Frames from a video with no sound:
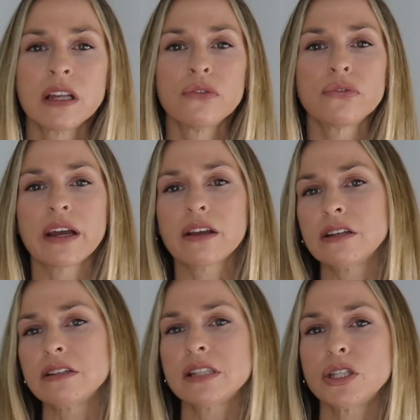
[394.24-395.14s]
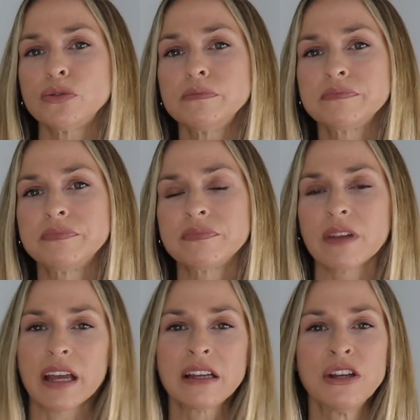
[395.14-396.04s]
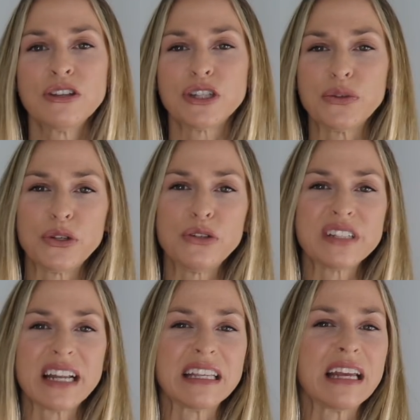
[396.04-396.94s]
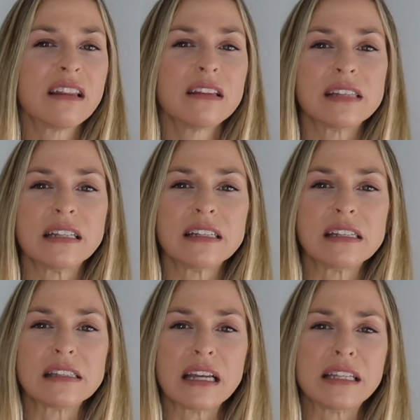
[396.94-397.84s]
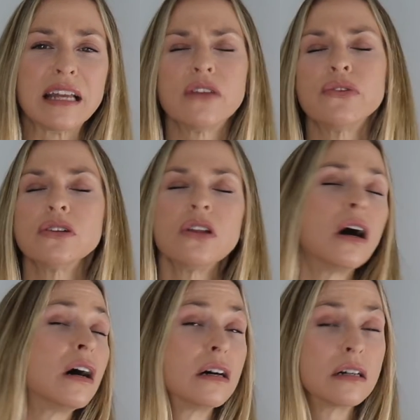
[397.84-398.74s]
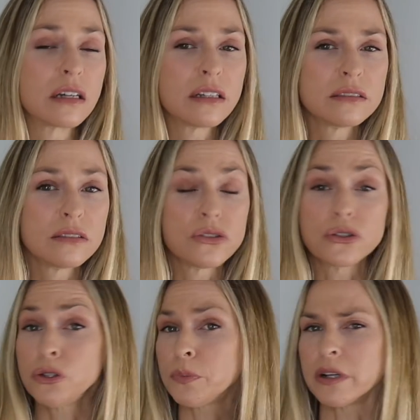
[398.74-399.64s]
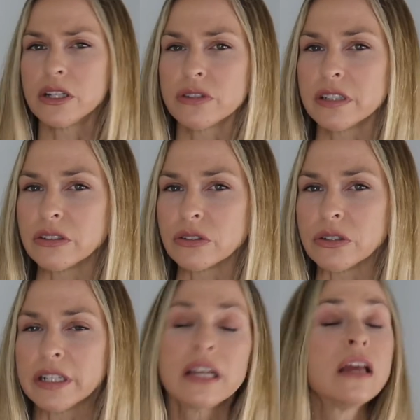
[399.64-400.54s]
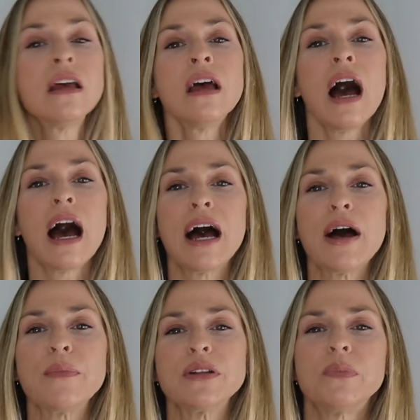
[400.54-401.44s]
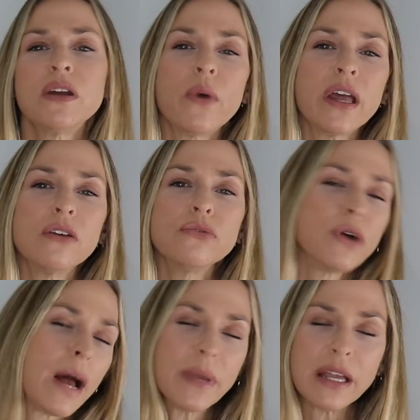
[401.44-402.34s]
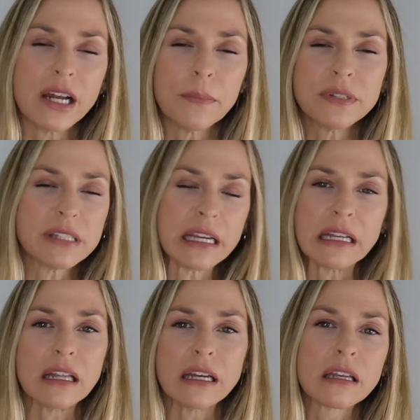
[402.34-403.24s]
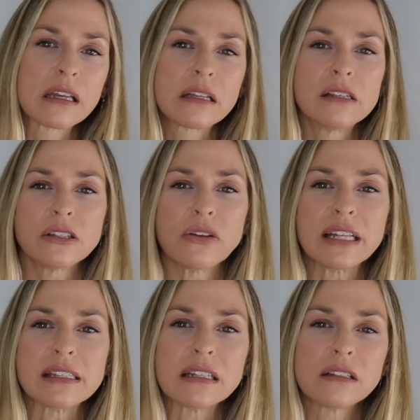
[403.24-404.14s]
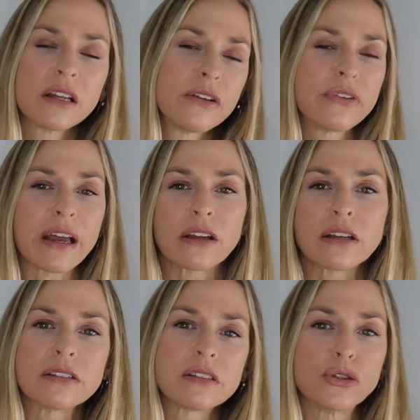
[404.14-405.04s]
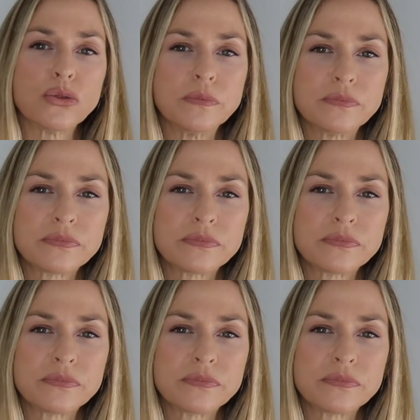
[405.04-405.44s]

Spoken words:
Fait que c'est tout. Okay, so you would use it at the end of the sentence, at the end of your long, super interesting story. It'd be a way of wrapping it up, saying like, so that's it. Fait que c'est tout.